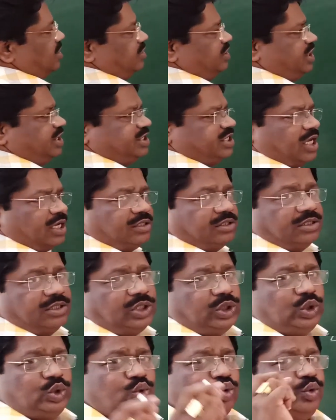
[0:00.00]
These are
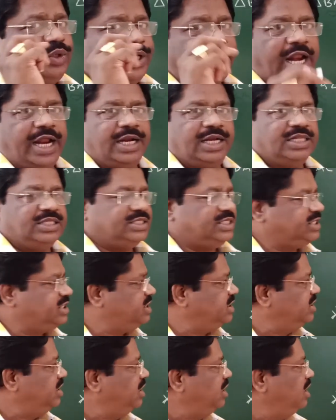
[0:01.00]
the two
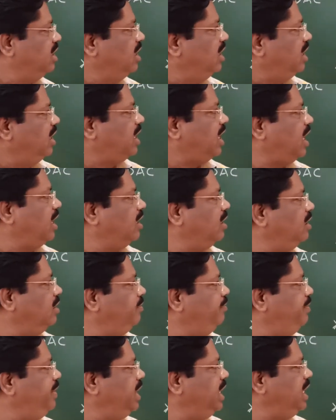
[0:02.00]
triangles. Triangle
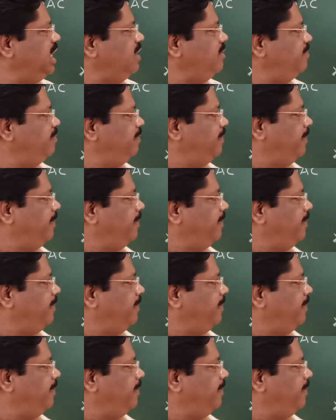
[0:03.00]
BAC